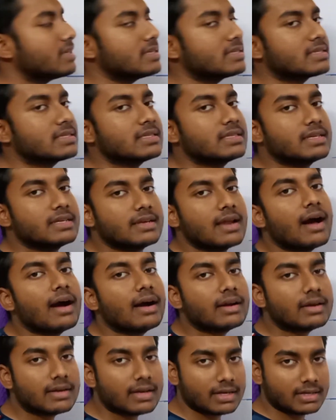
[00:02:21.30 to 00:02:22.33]
this
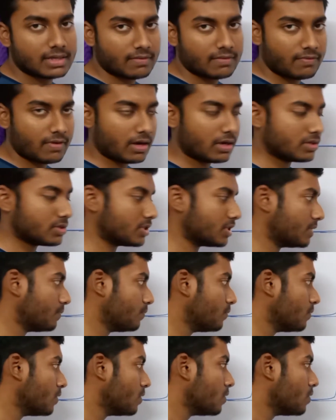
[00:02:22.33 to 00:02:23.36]
Dirac delta
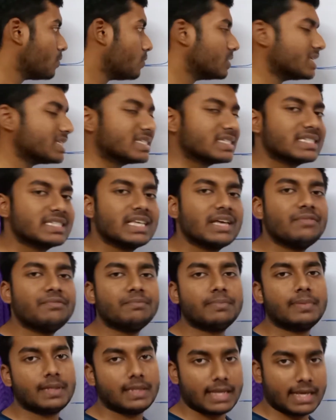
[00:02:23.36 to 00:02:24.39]
function with a
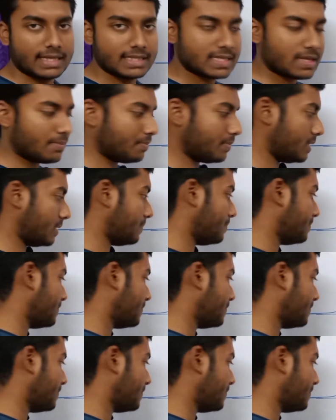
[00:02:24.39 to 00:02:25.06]
simple example.